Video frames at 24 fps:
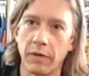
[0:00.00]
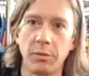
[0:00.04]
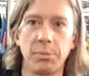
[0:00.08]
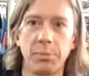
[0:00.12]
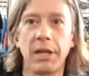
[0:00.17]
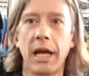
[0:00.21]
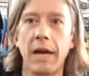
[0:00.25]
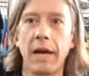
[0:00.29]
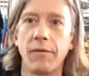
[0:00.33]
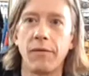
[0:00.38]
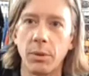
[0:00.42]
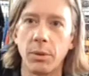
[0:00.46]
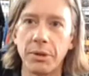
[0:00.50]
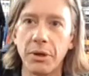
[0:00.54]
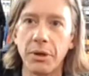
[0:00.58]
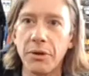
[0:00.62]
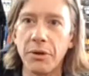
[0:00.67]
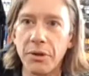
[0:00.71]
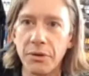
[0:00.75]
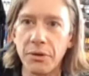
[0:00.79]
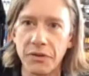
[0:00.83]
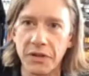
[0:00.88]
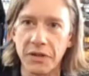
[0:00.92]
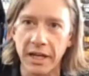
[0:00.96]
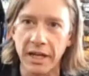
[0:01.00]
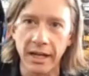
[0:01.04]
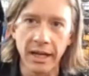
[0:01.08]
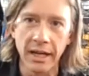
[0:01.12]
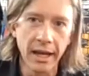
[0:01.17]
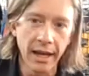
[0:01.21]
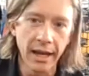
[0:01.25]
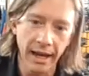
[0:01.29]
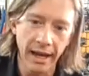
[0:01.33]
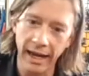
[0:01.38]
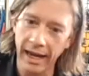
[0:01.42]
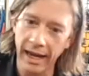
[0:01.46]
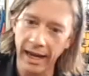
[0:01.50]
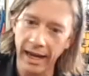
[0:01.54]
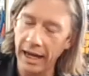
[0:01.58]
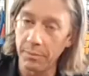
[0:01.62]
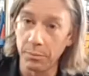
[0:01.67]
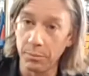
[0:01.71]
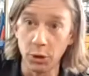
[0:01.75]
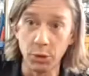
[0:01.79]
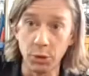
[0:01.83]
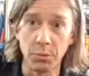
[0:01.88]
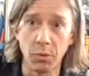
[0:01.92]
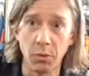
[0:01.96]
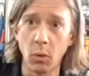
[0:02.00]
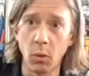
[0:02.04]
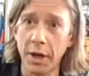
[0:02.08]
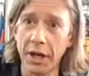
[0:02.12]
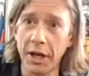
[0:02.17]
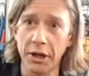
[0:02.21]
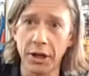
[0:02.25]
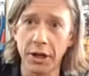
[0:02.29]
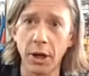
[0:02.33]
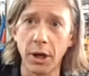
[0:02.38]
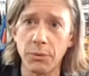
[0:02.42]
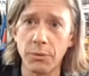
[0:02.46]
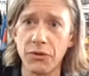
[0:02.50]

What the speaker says: platform you're using, and boom, away you go.